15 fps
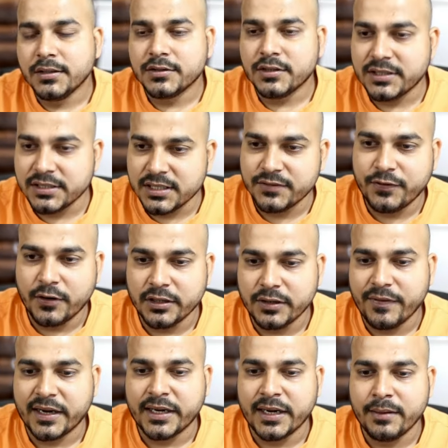So this is for the
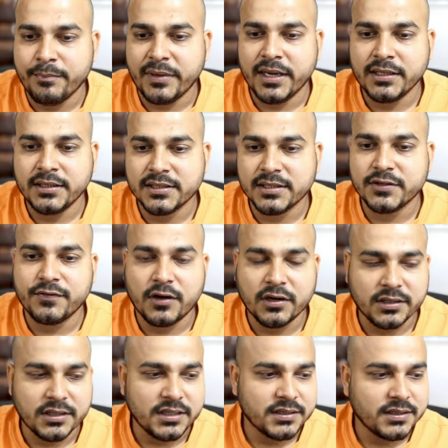vector embedding, this is
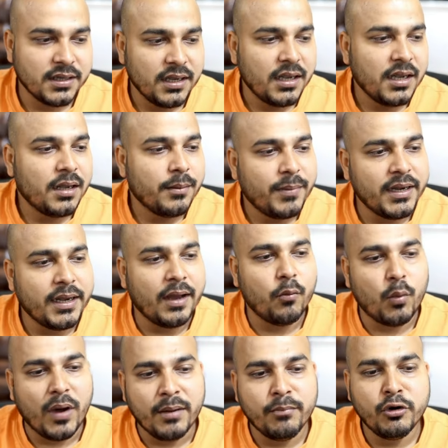for this. But
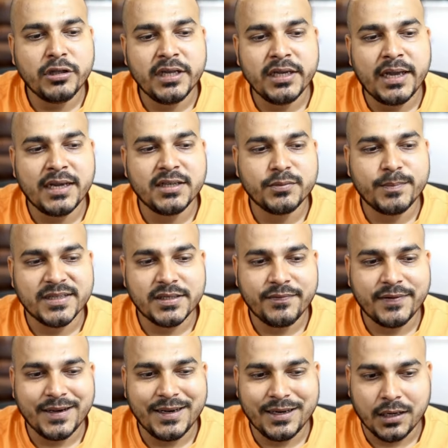one more thing I
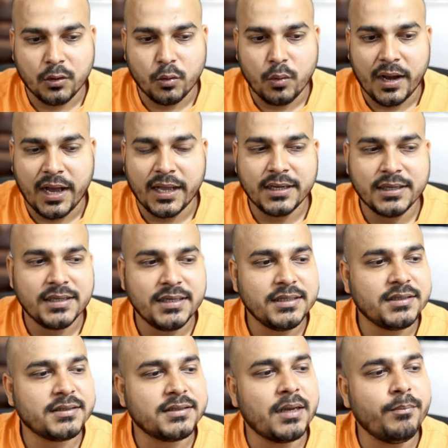specifically require
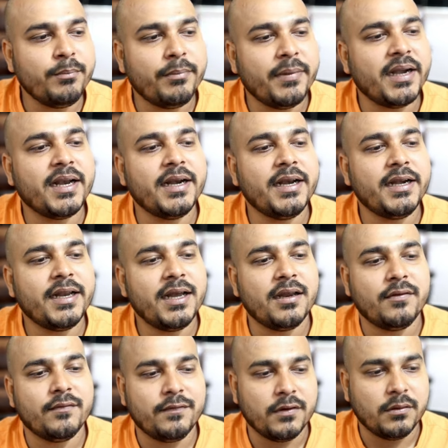is some metadata
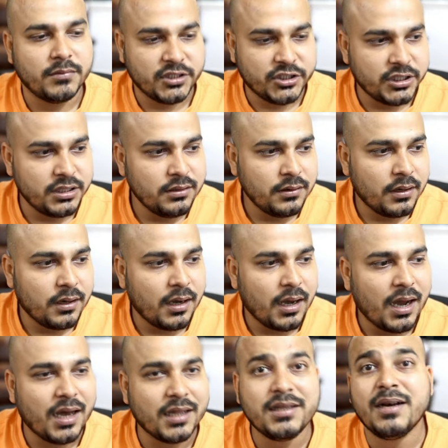information,
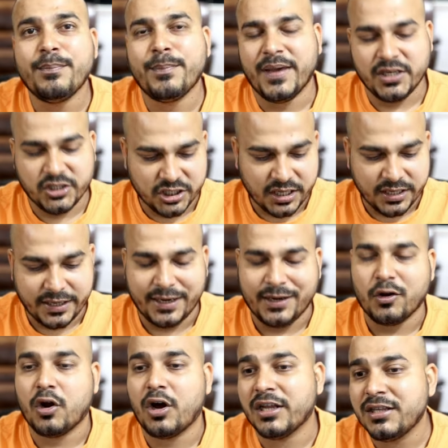other page
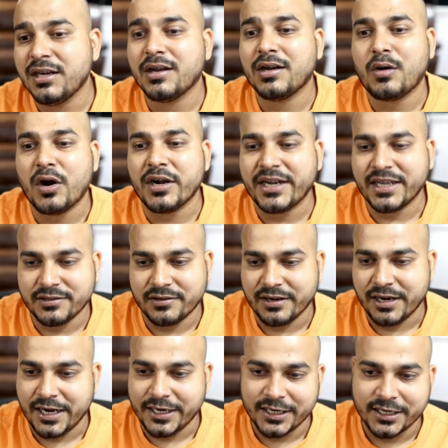content or other context
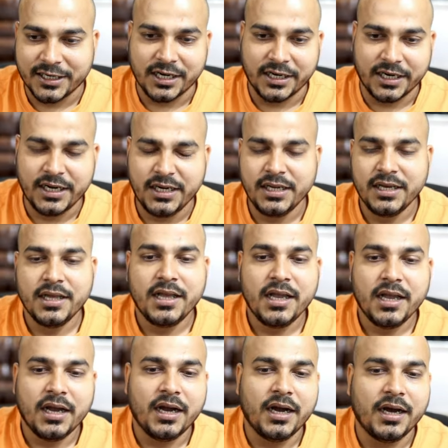related content
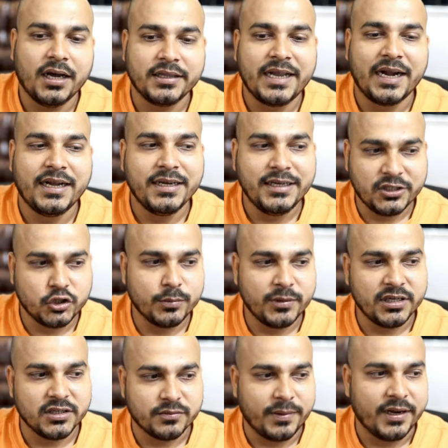uh, that needs to
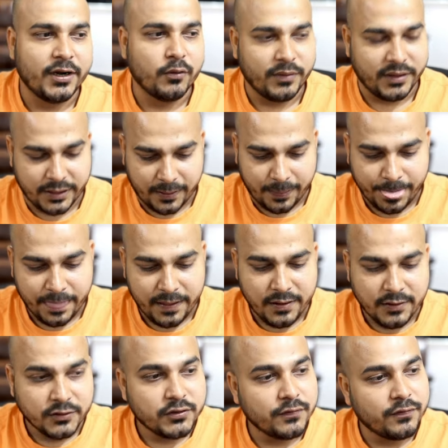be displayed over there.
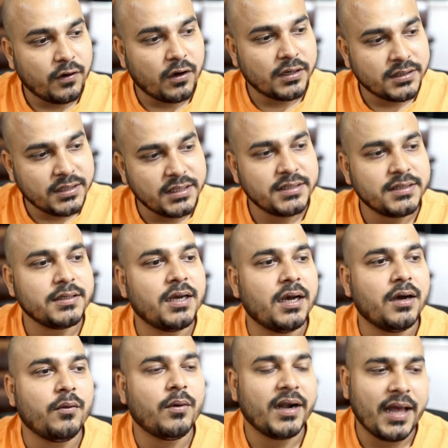So for this,
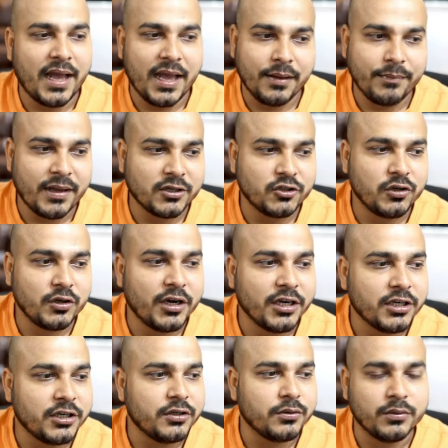uh, what I am actually
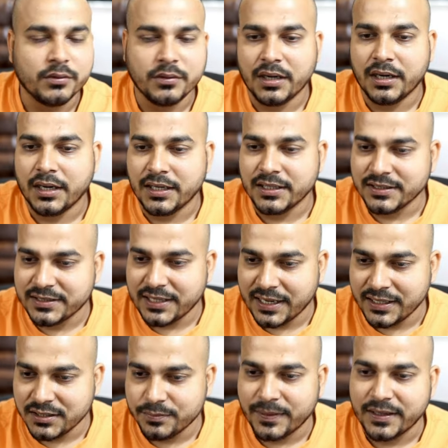going to do uh,
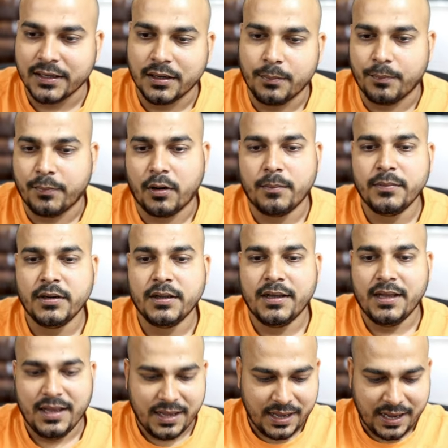inside this particular prompt
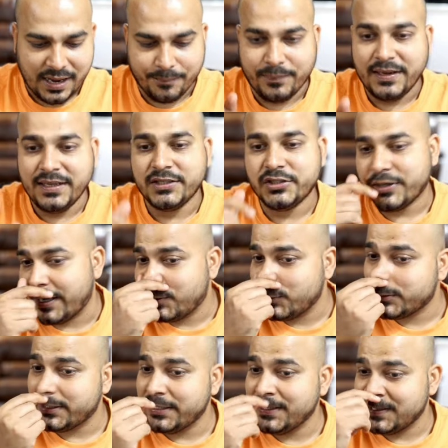and please try
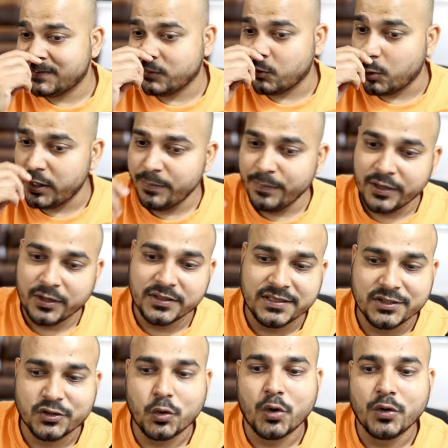to see this code because
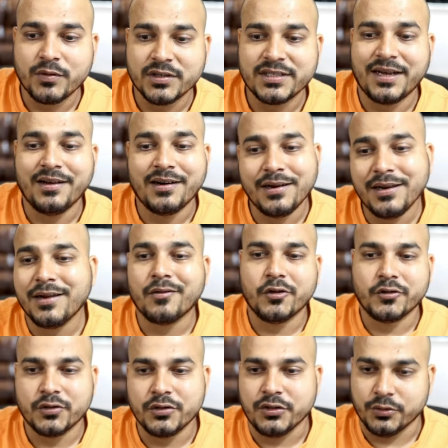this code was earlier
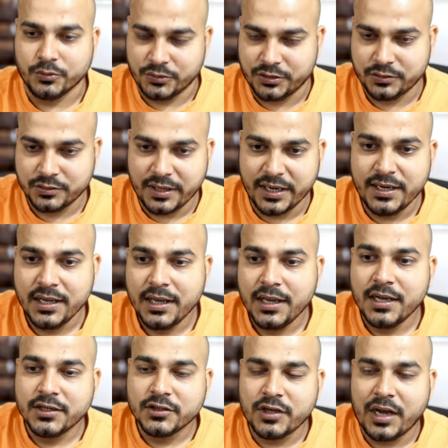also used, right?
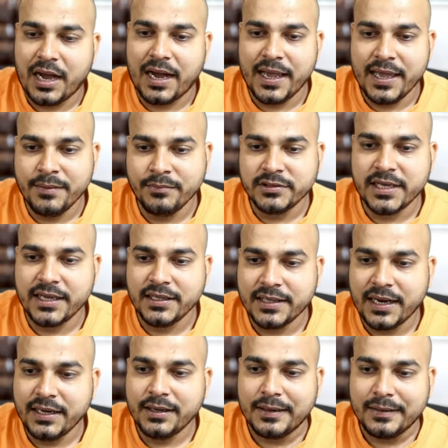So I am saying
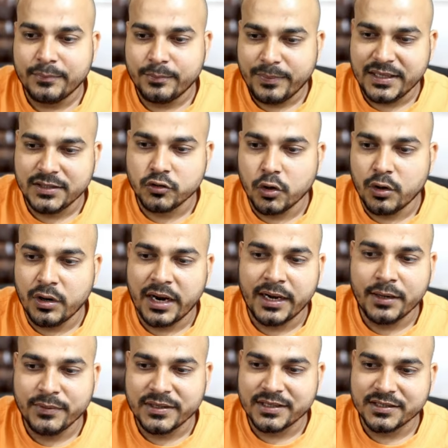that please go
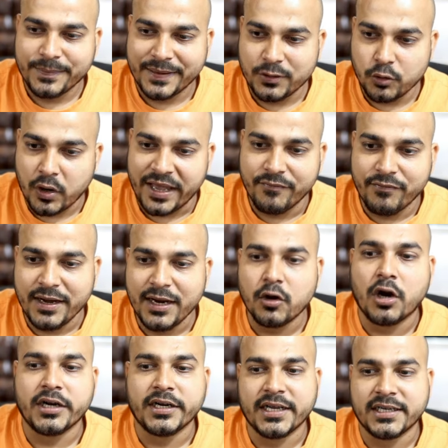ahead with respect to every
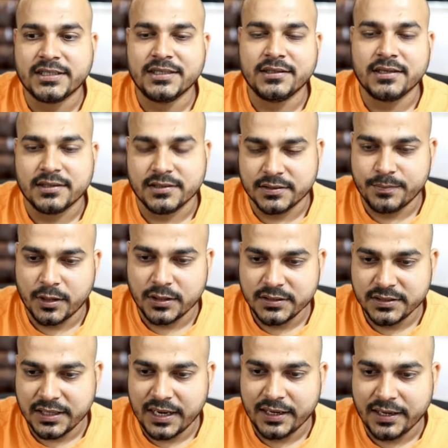context in the
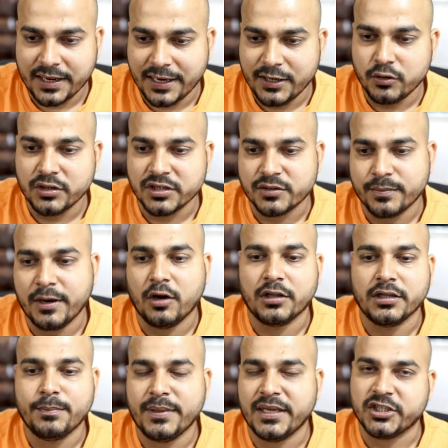response and try to display
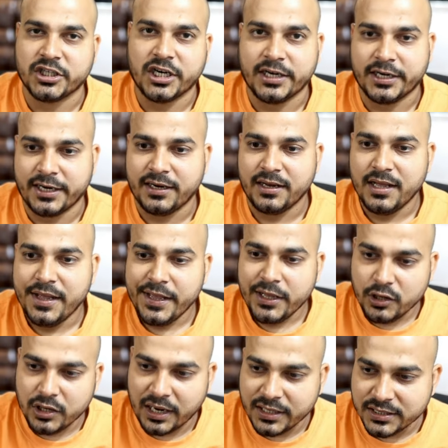all the page content.
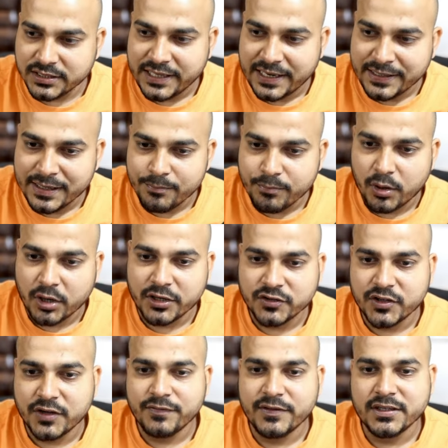You'll understand the
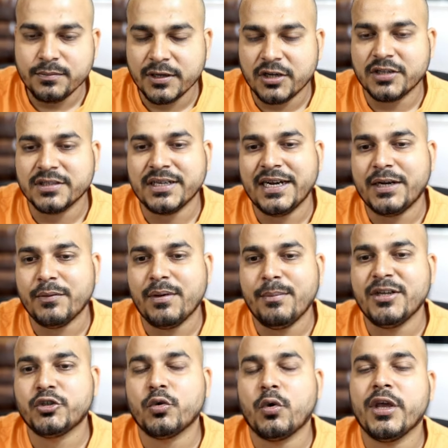importance of this because it will
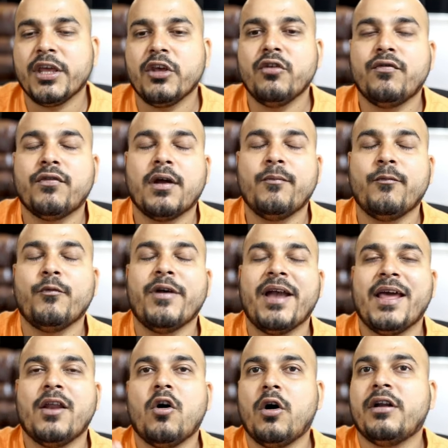be showing you from
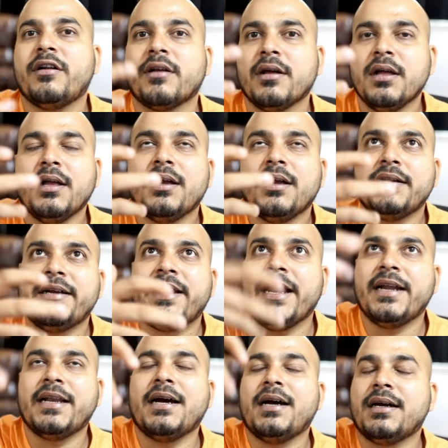where or
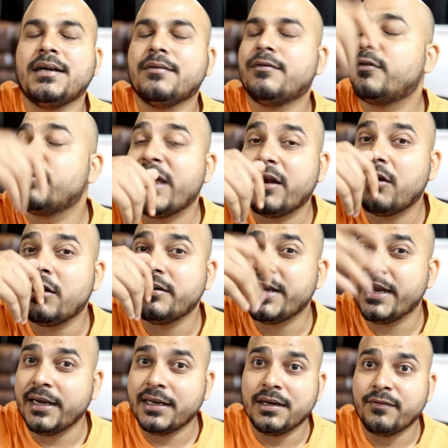data, where or
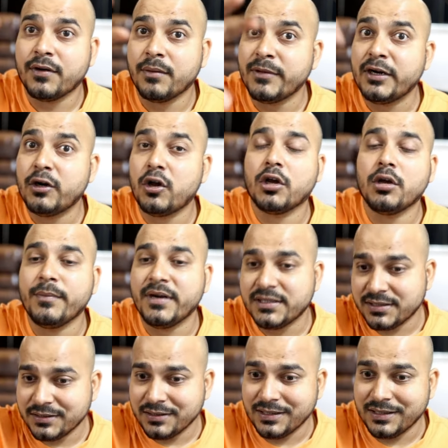data from the
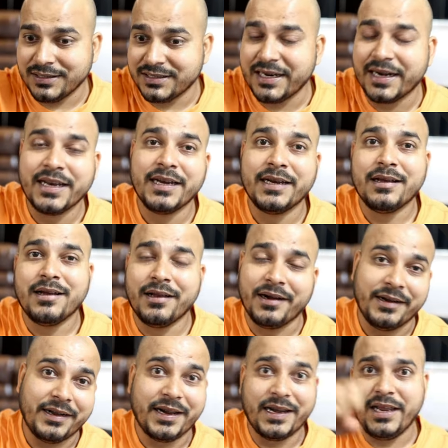documents uh, is getting
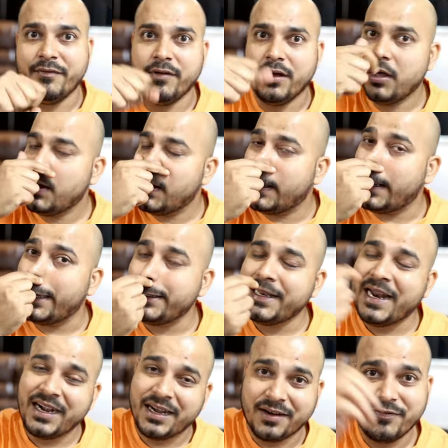retrieved, right?
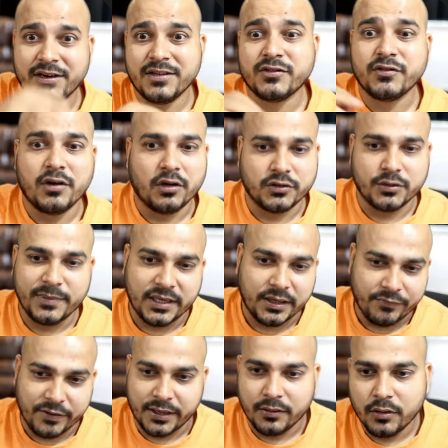That reference will also be
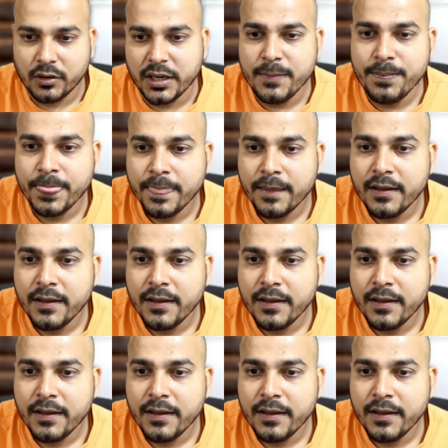given, okay?